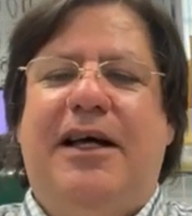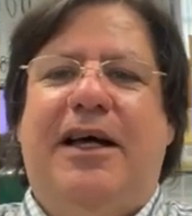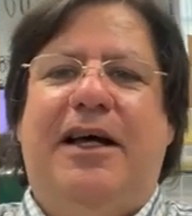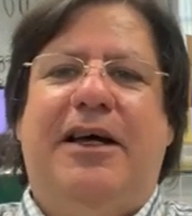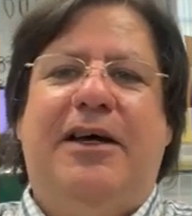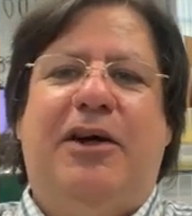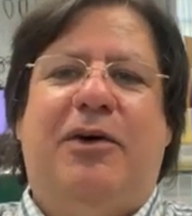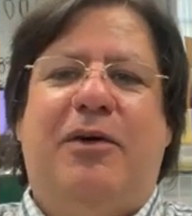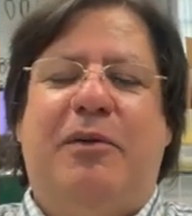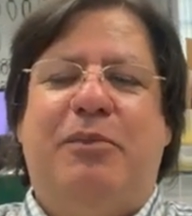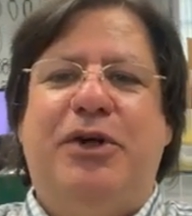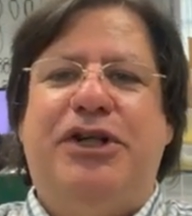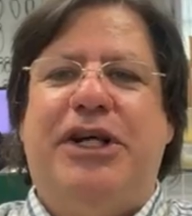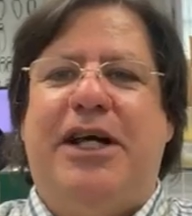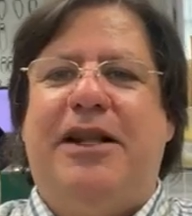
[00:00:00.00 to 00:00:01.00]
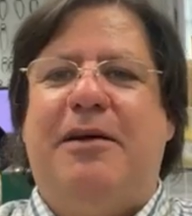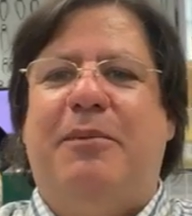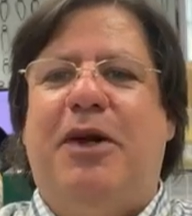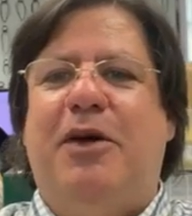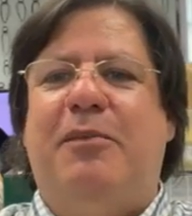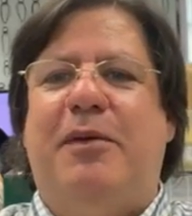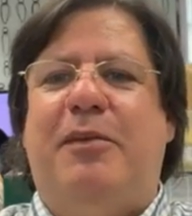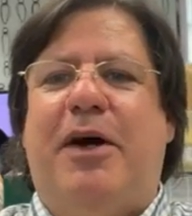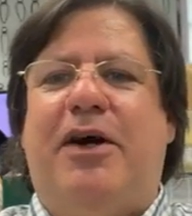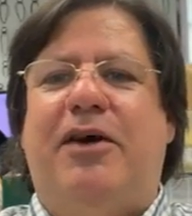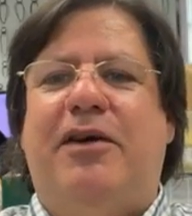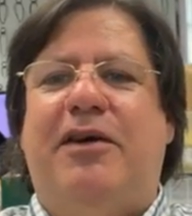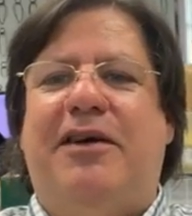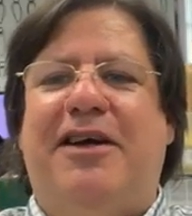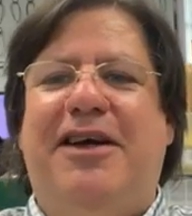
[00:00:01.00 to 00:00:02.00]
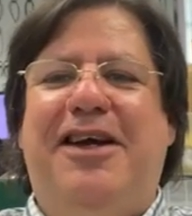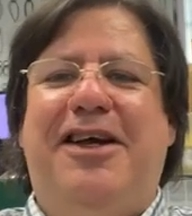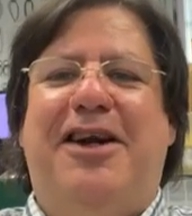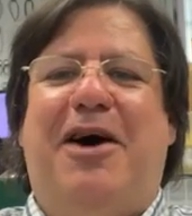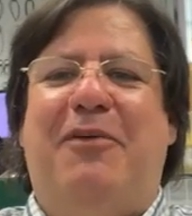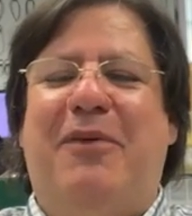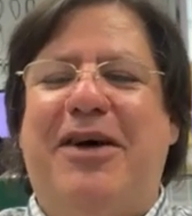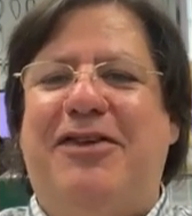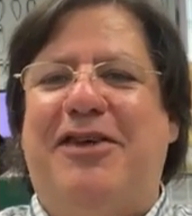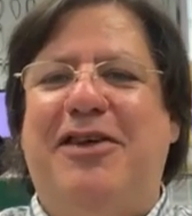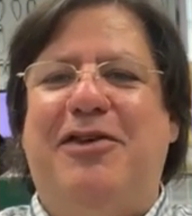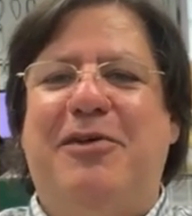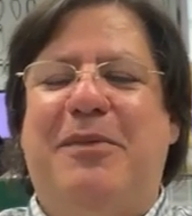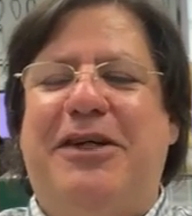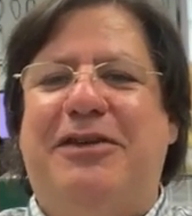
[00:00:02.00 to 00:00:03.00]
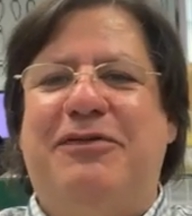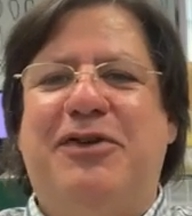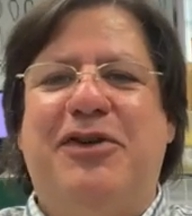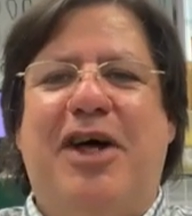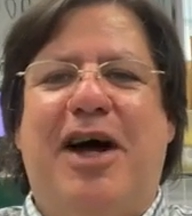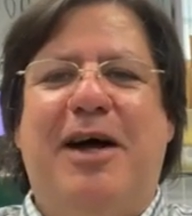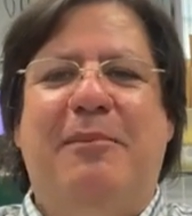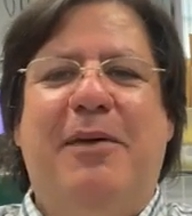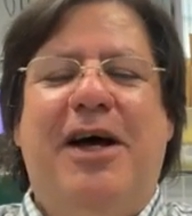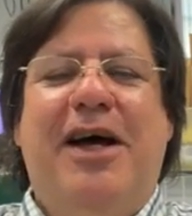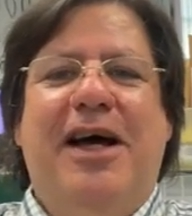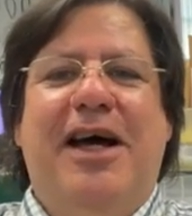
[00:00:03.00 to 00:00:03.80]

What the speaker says: you know, appreciate them a little bit better. You're not wasting too much of your time.